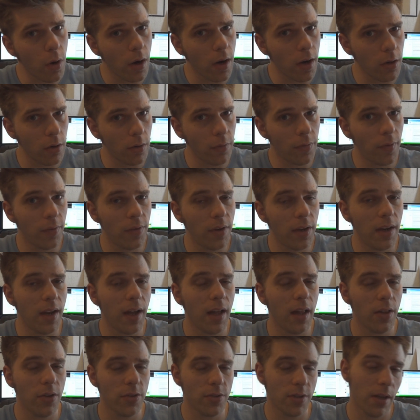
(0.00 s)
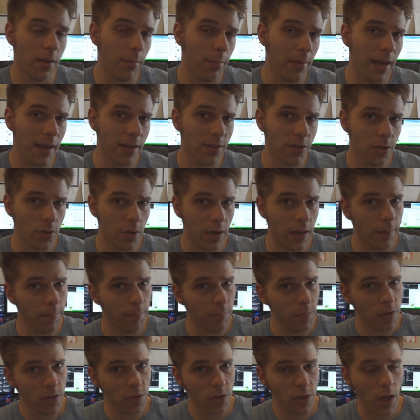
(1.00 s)
$450 on mastering.
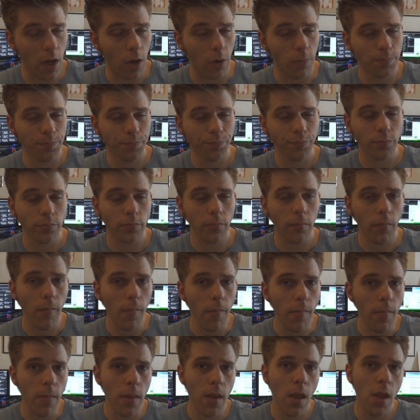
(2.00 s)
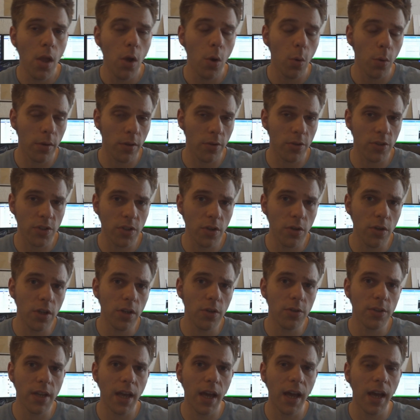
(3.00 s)
So, with our
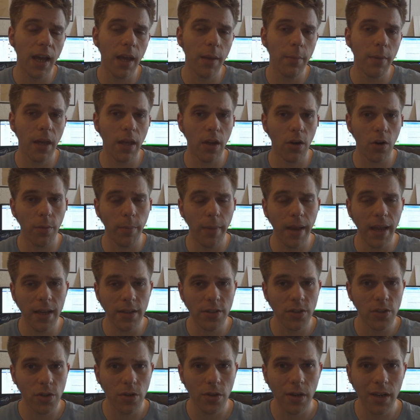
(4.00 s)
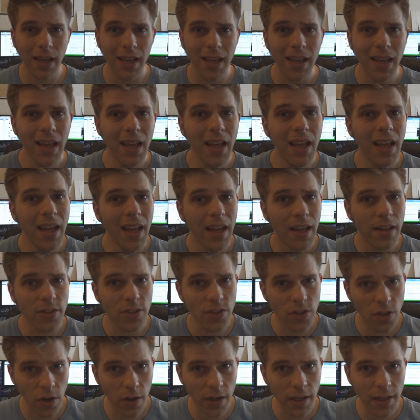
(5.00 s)
studio time and our mastering, that's
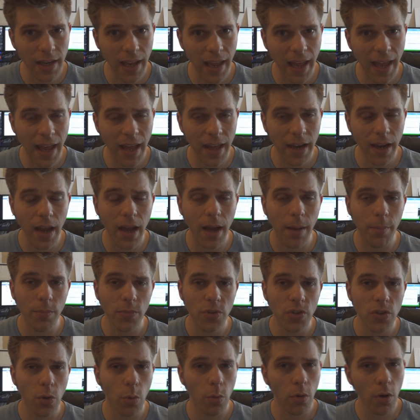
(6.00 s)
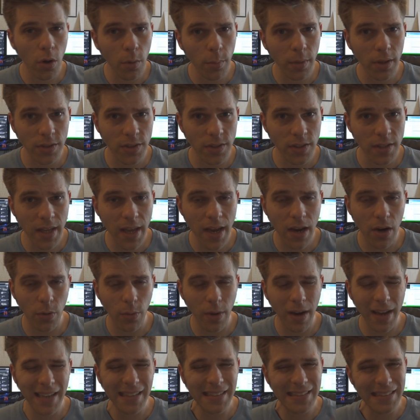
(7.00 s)
starting to add up. So we're almost there,
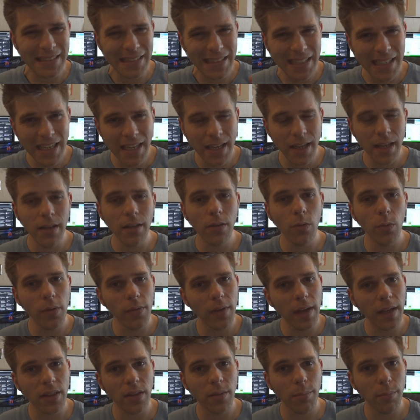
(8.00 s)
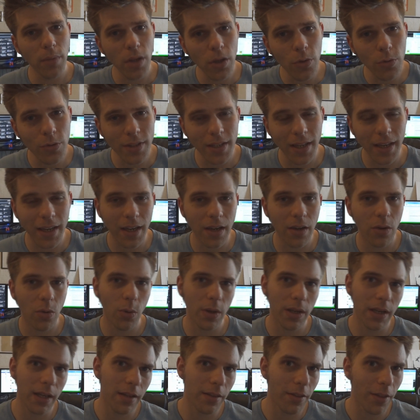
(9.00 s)
right? Yeah, we've got the music,
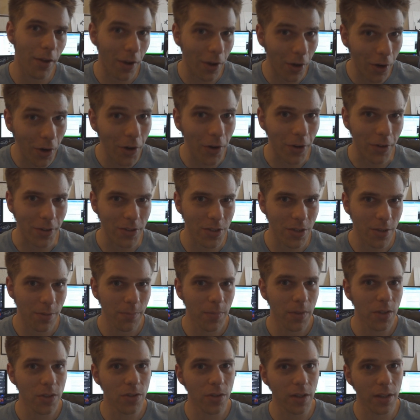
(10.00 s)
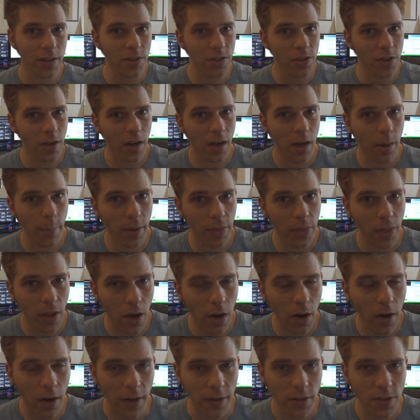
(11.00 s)
we need the art. So let's talk about the
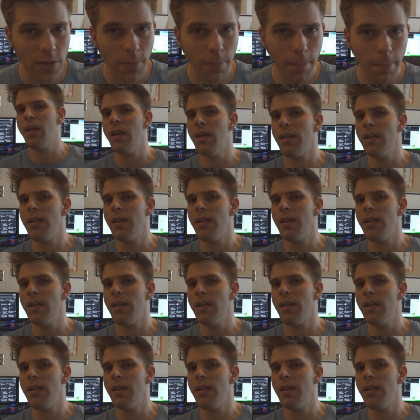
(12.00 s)
art.